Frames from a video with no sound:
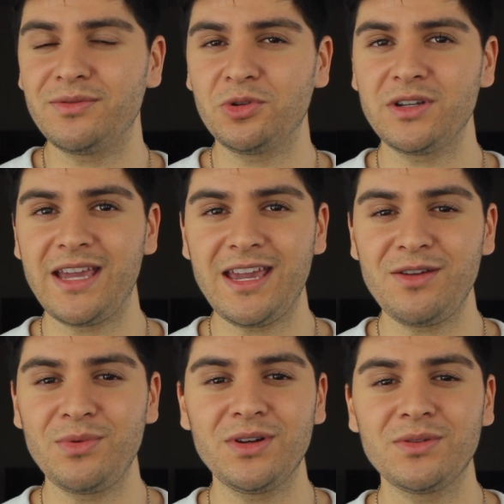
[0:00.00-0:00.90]
if we're gay,
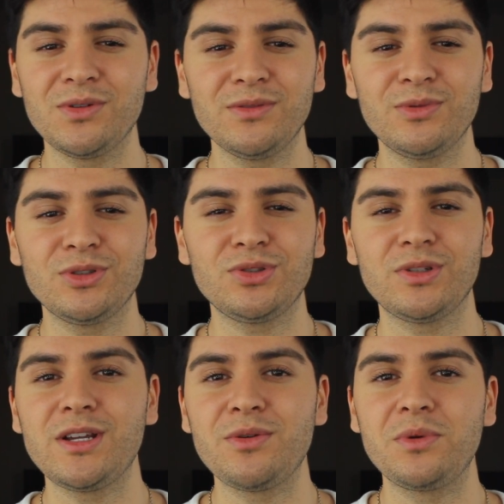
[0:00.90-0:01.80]
we don't know if we're
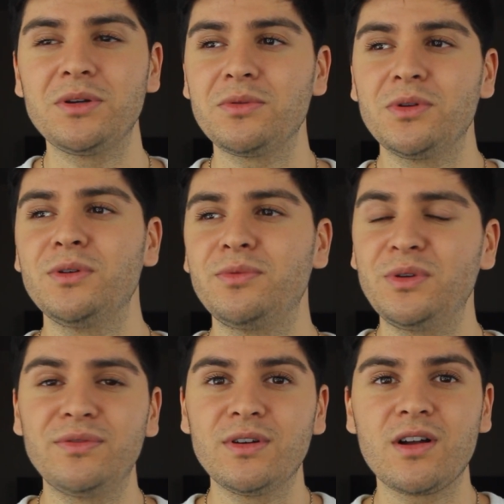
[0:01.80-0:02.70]
straight, we don't know if
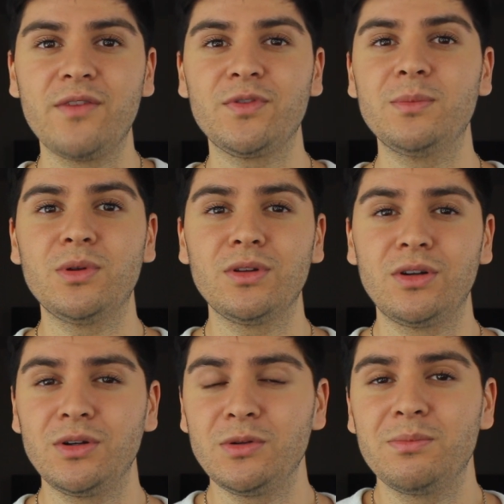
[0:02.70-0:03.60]
we feel comfortable in
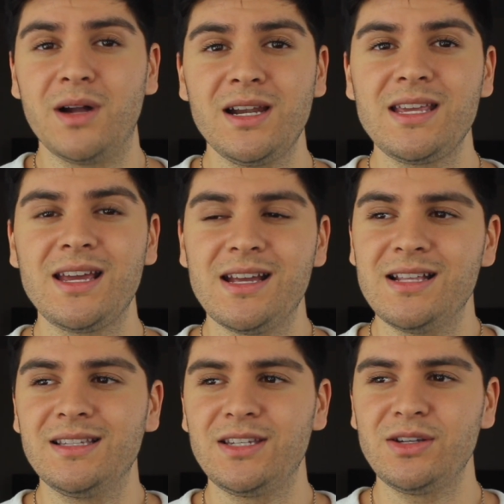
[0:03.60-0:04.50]
our own body yet
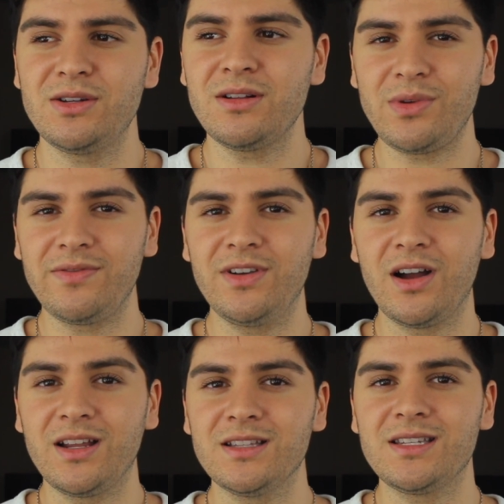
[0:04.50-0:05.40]
until we've
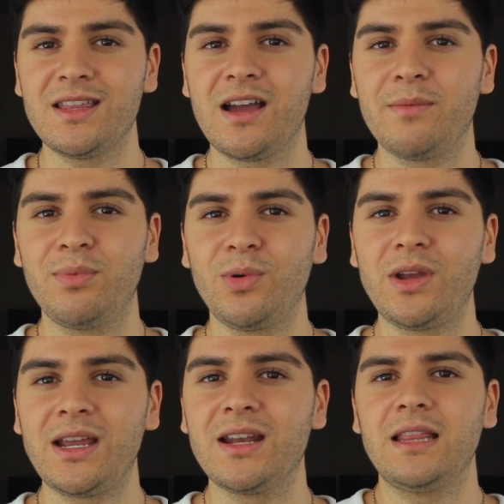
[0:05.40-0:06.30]
gotten to that
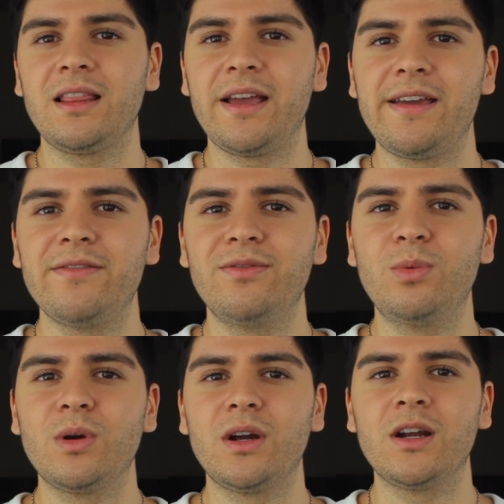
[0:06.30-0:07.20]
point in life
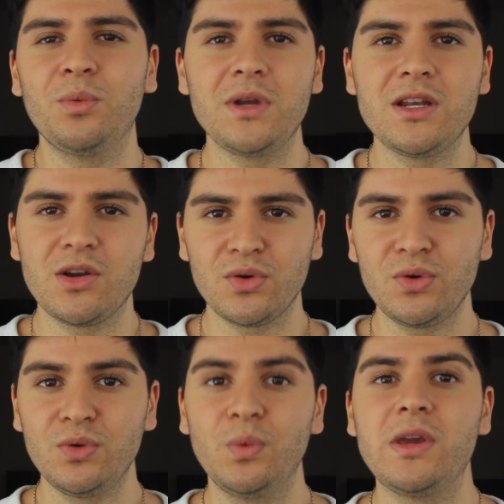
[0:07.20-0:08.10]
where we know
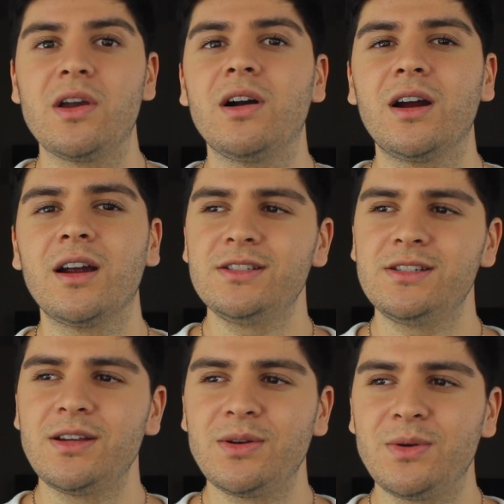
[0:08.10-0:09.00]
who we are.
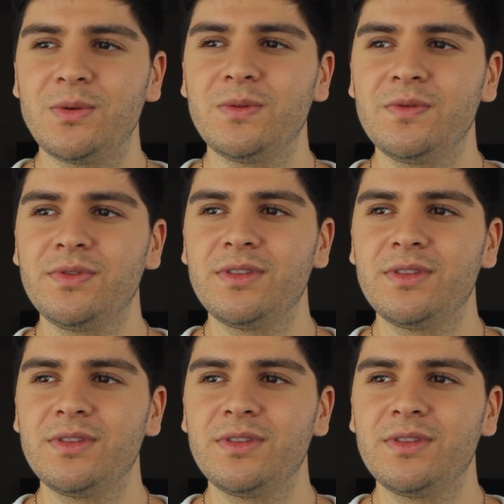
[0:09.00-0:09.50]
So